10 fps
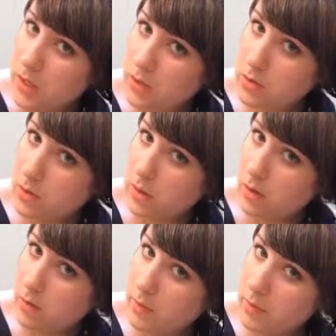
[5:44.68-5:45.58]
And I'll do that
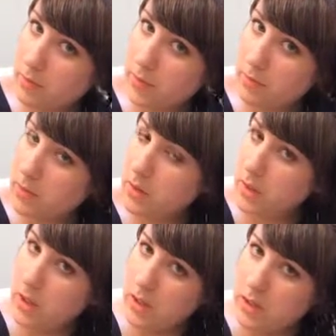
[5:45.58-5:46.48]
all the way around.
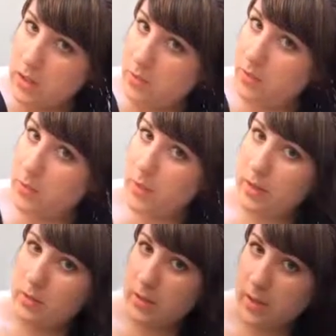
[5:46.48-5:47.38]
Then I'll flip
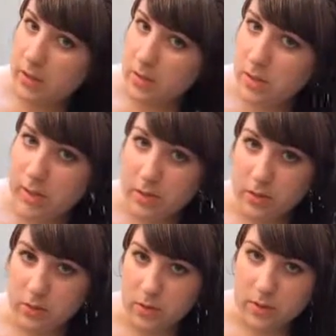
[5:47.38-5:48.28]
around to the other side and
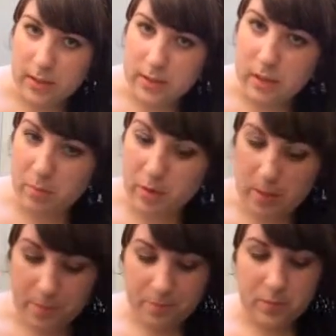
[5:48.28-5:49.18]
I'll do the exact same
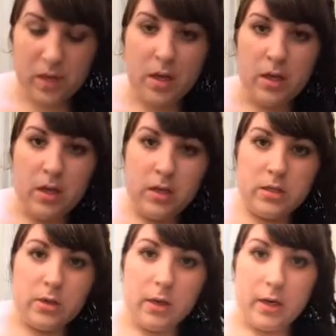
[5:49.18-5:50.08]
thing.
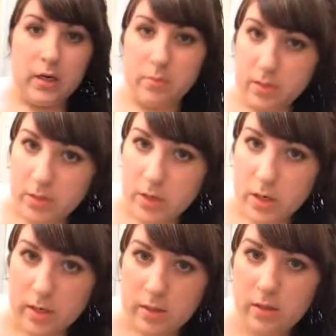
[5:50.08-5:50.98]
So, alright, I'm going to turn
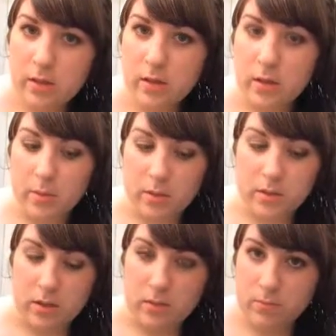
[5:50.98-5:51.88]
it on and I'm going
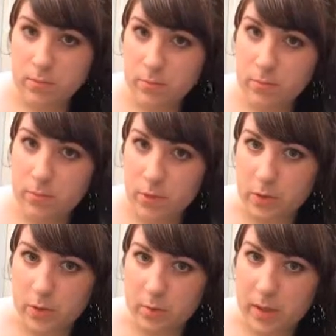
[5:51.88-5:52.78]
to start
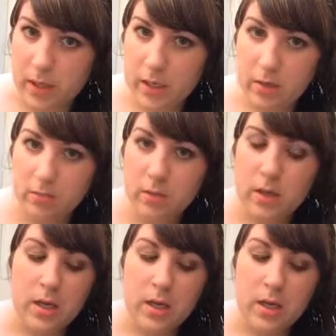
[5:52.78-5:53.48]
blow drying my hair.